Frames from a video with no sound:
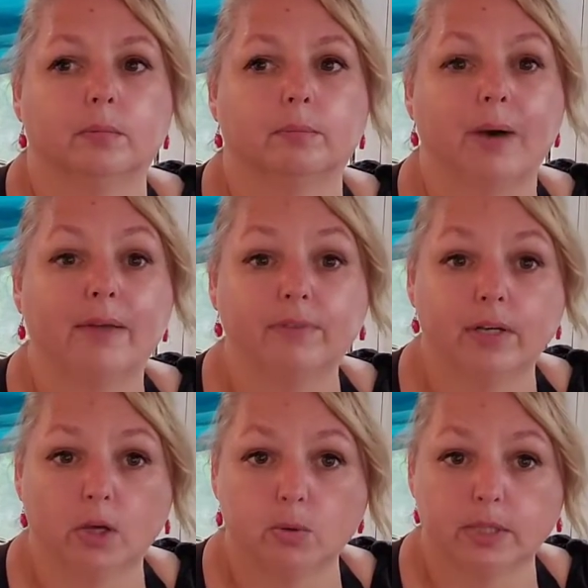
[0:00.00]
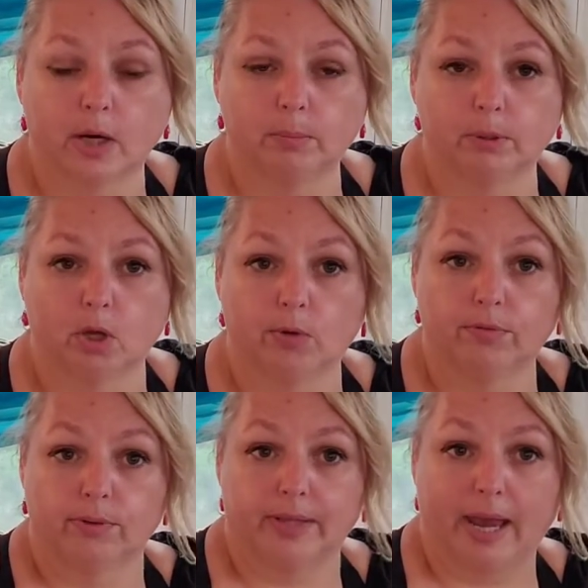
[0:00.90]
my video down below
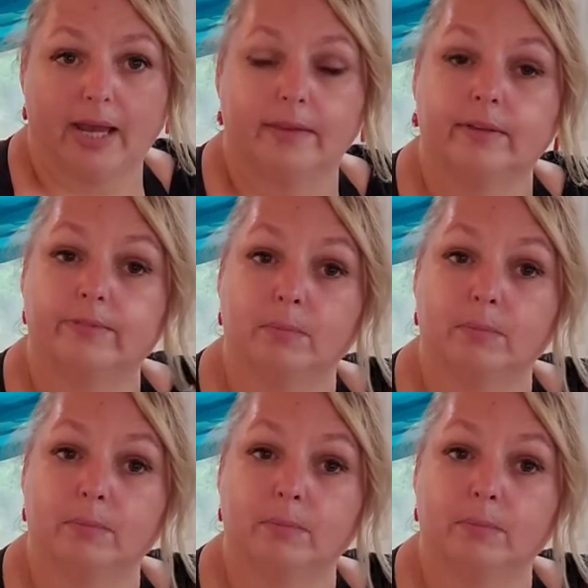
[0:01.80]
for that and then